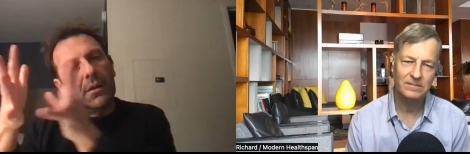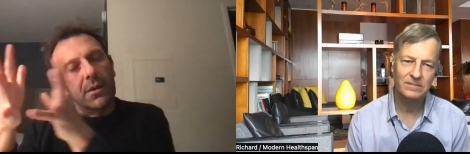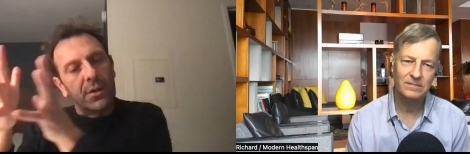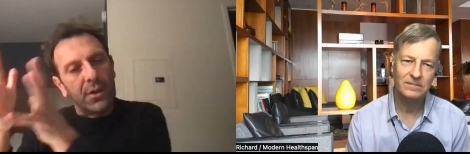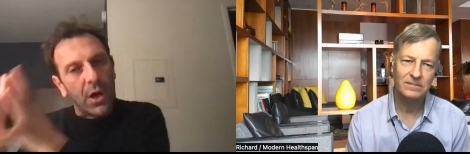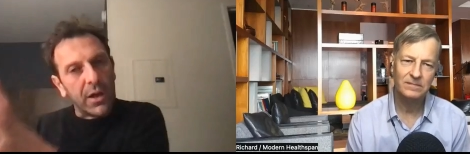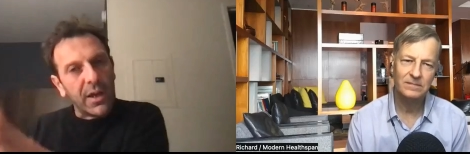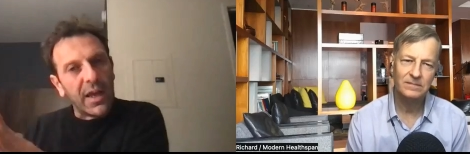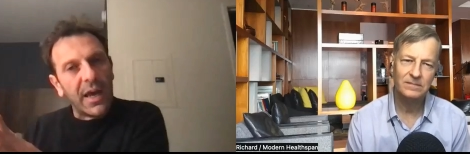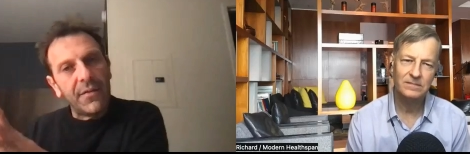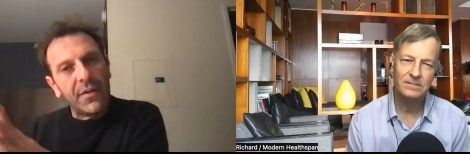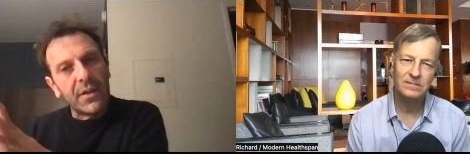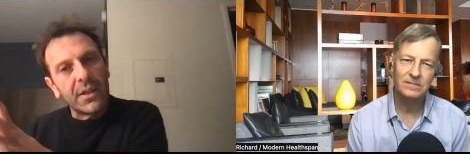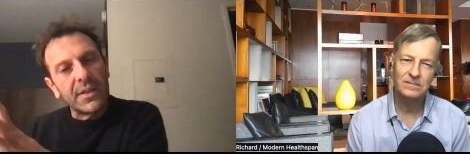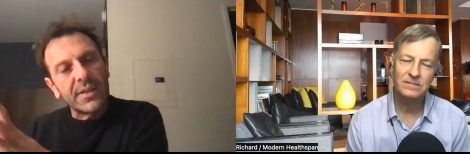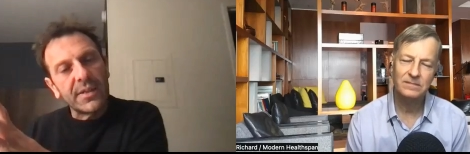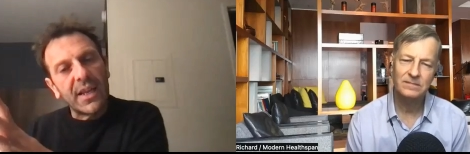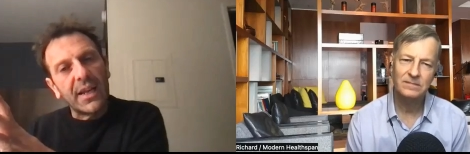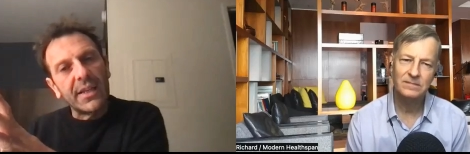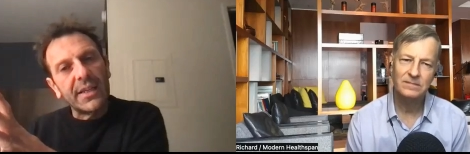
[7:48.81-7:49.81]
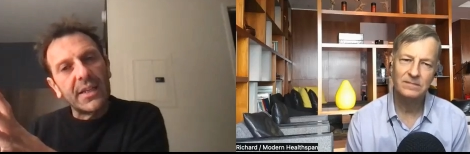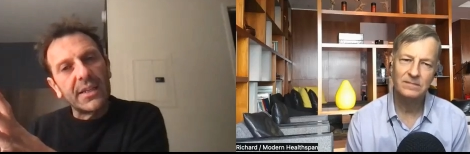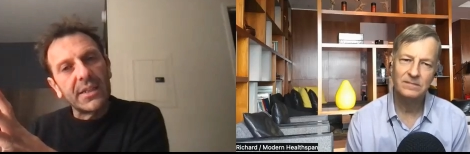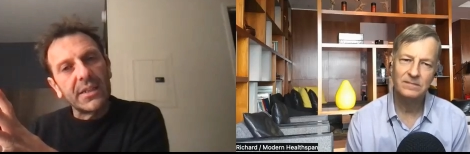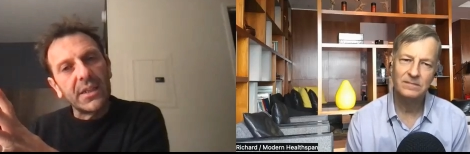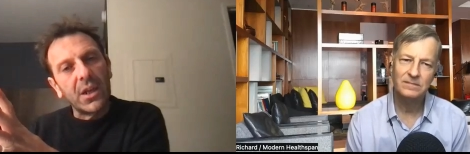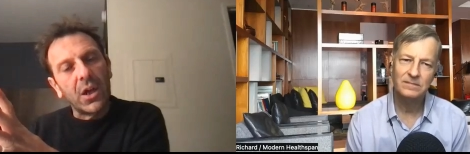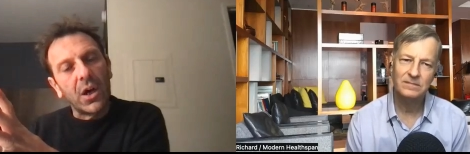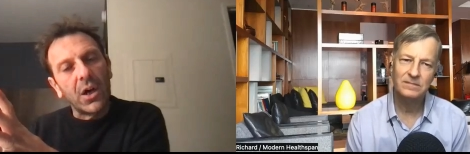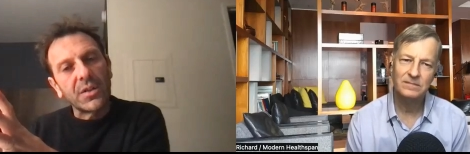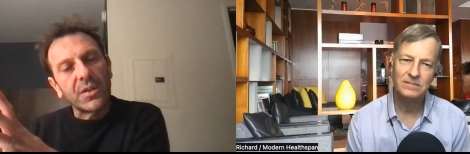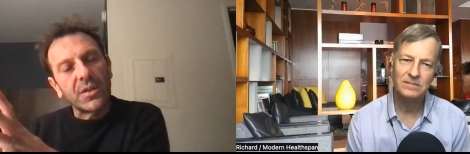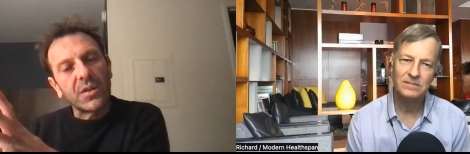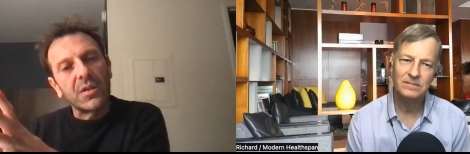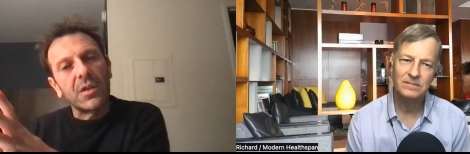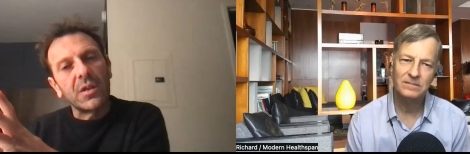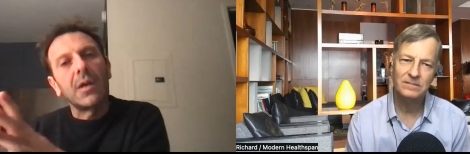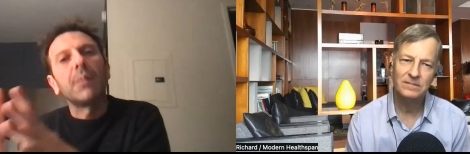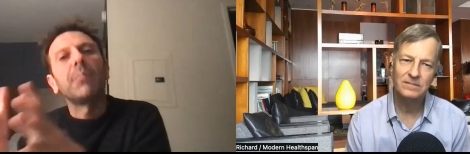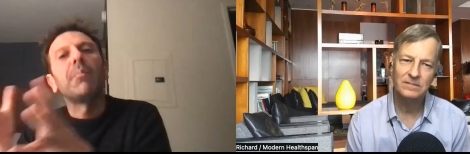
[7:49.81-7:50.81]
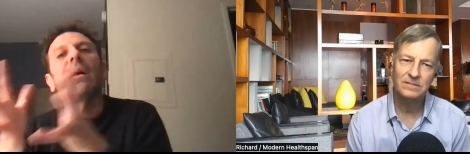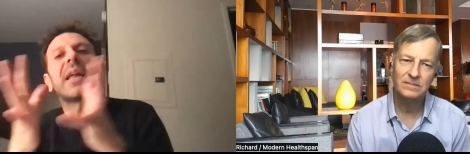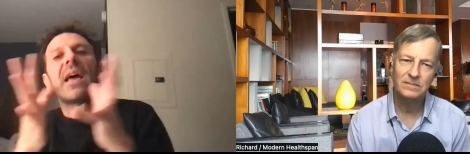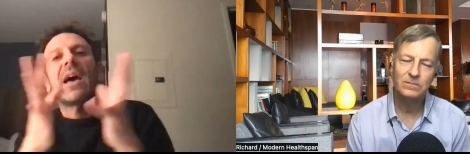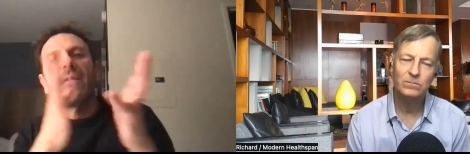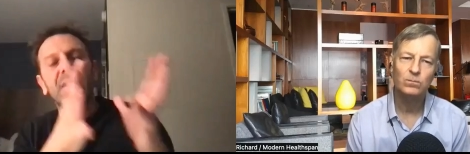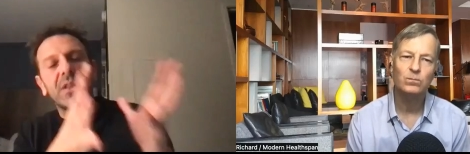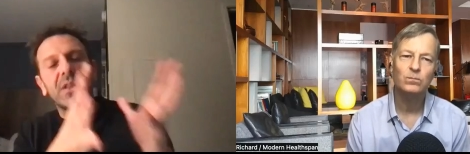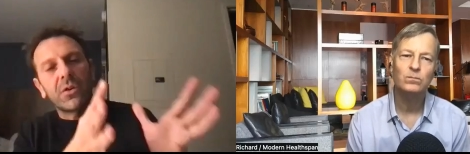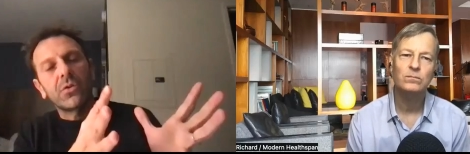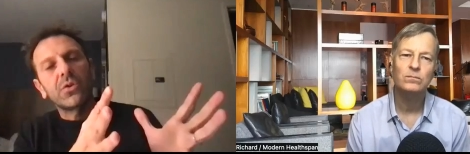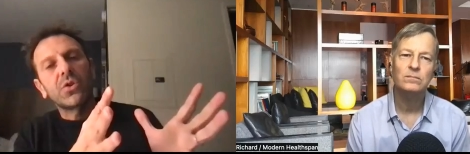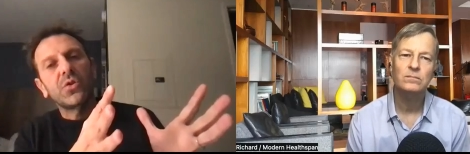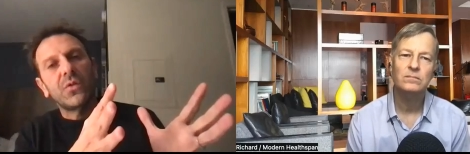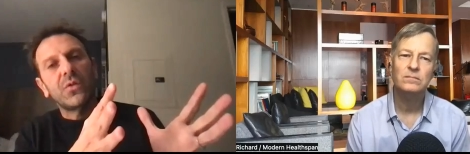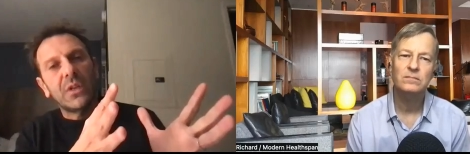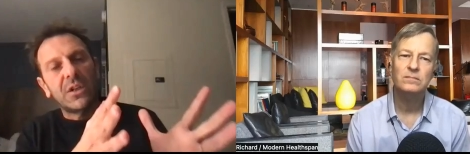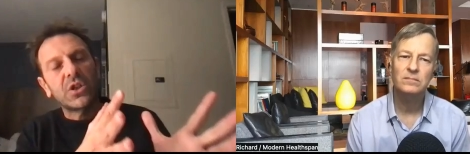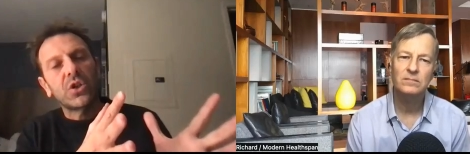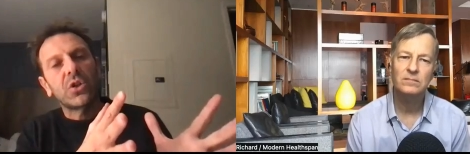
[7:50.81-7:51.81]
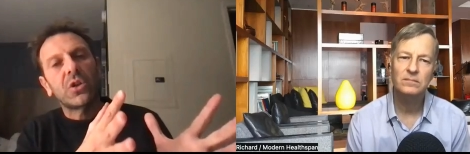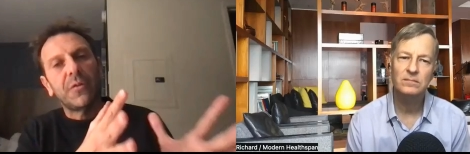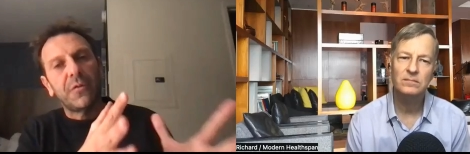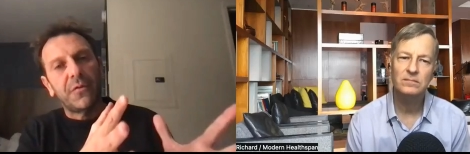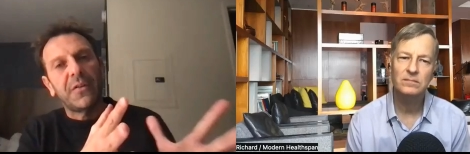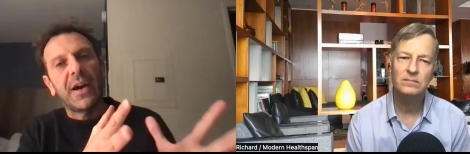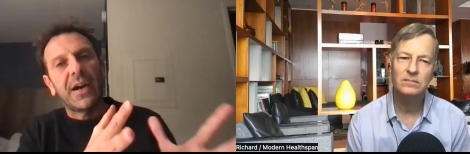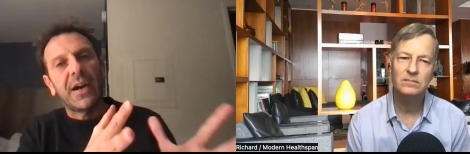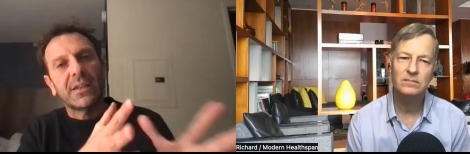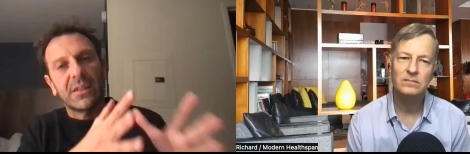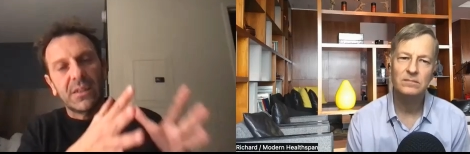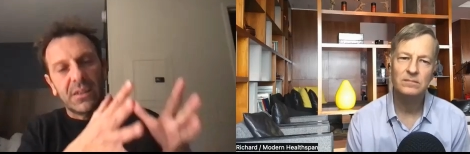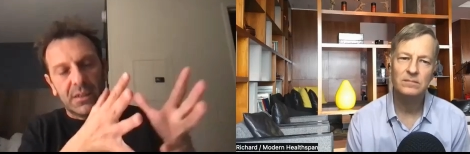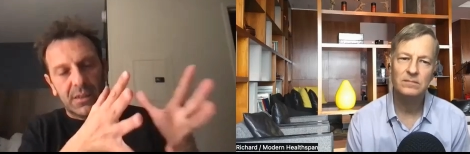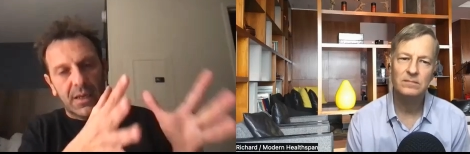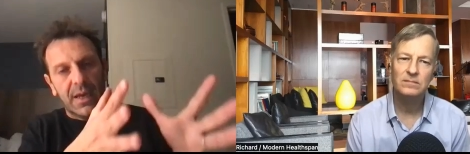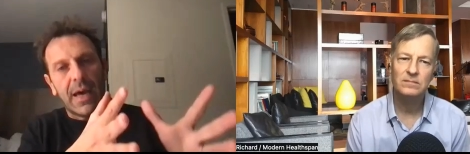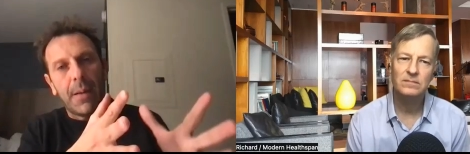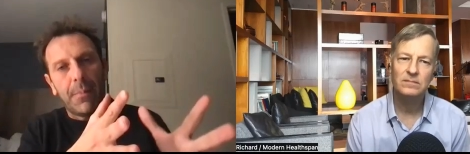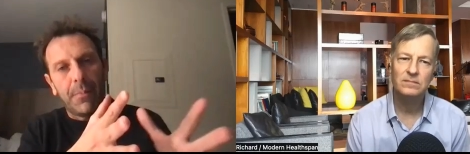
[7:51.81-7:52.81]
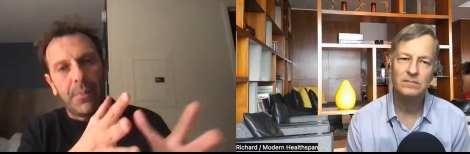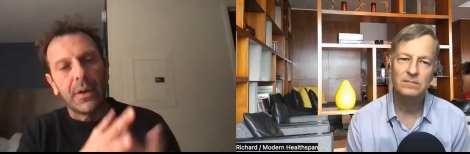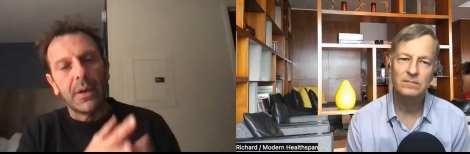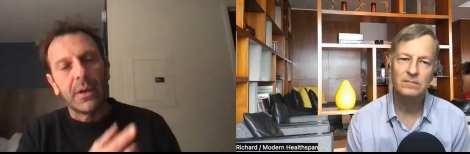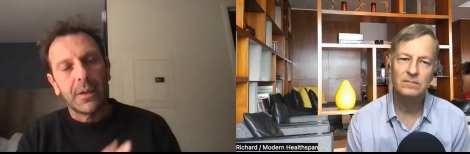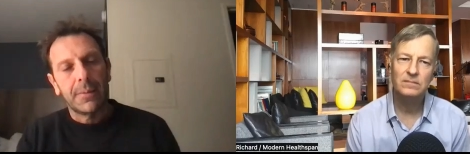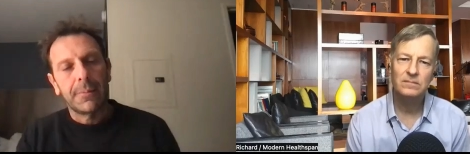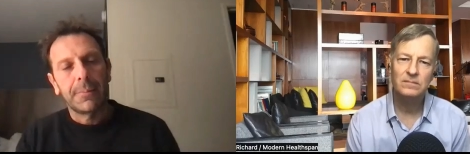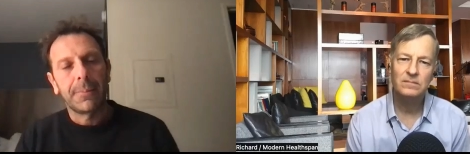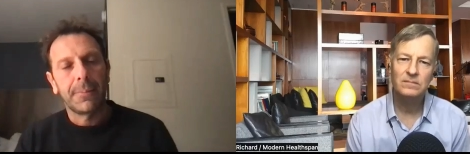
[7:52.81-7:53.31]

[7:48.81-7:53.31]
Speaker 1: not having the cell identity loss, but having the rejuvenation effects happening.